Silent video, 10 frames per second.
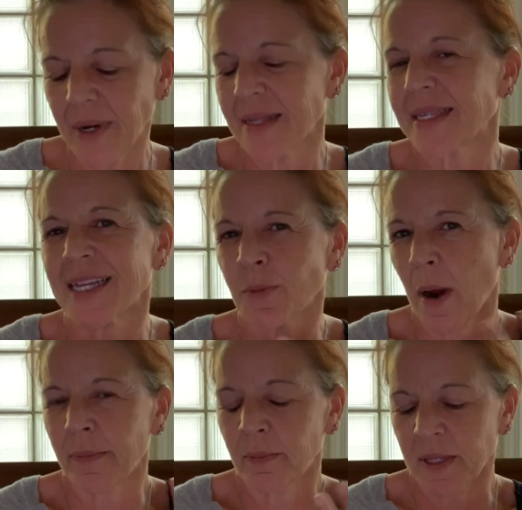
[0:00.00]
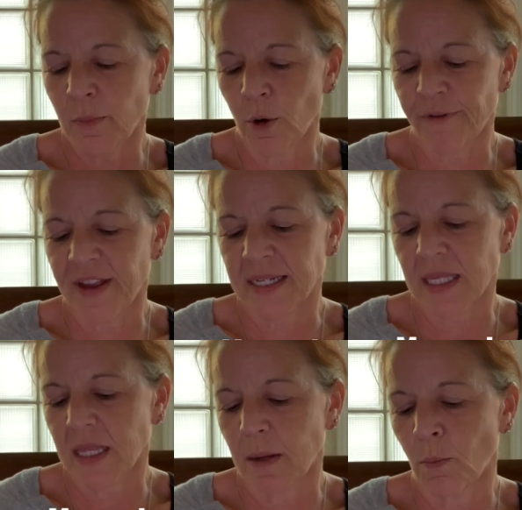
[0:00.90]
say it's probably more
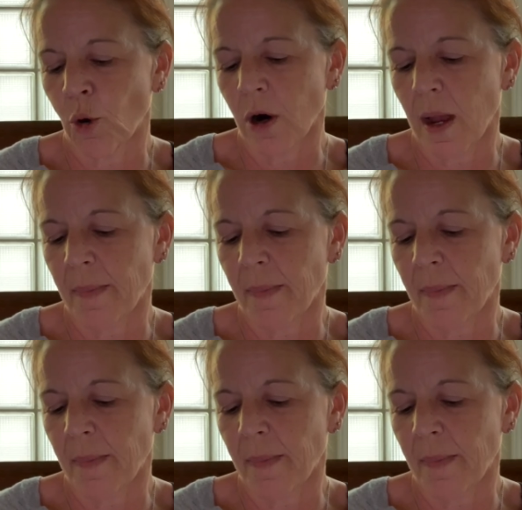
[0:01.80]
fancy than Mora,